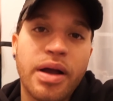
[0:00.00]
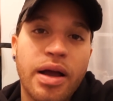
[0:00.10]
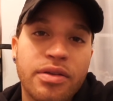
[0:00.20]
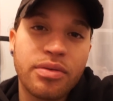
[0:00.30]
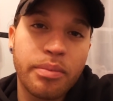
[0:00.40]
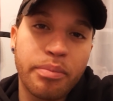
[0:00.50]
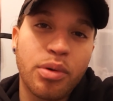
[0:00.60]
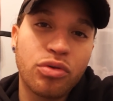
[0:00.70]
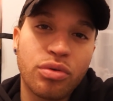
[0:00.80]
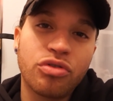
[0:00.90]
guys,
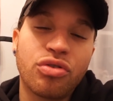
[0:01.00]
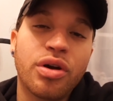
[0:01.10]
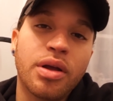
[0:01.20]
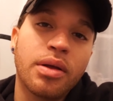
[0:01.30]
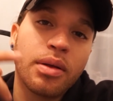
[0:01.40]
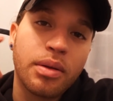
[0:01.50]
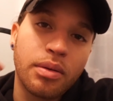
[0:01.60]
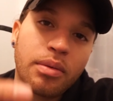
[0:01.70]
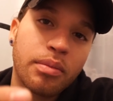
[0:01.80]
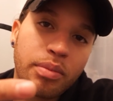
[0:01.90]
build to enjoy.
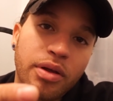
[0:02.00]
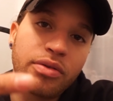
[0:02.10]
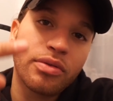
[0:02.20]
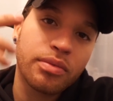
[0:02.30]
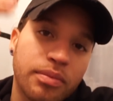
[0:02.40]
Peace.